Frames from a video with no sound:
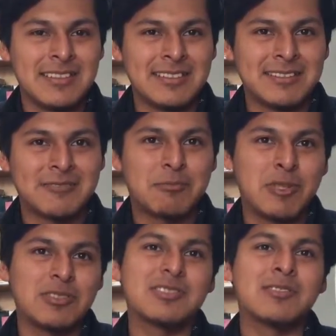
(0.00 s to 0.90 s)
this
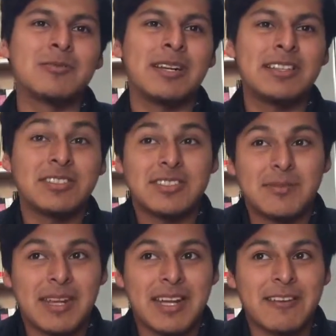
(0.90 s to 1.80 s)
personal
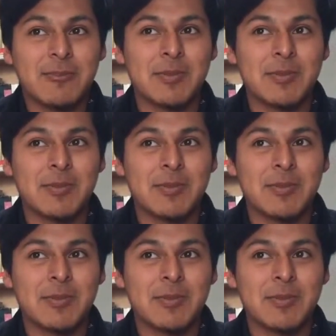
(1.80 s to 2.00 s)
relationship that I have